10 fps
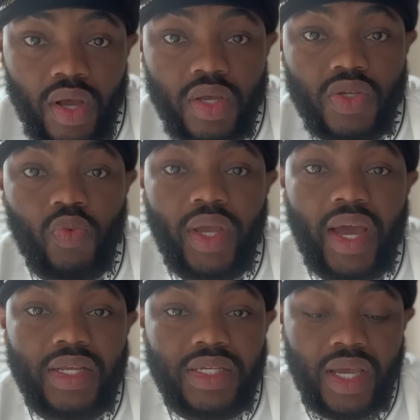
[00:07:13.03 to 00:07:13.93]
So we
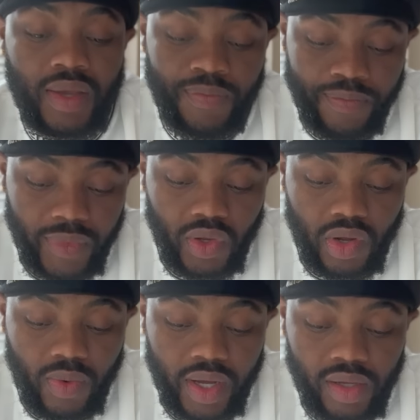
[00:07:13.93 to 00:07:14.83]
got to say, you
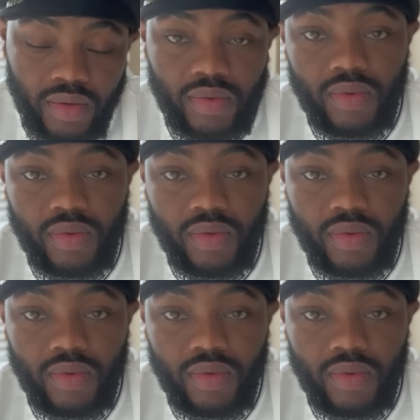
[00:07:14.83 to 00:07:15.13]
know what?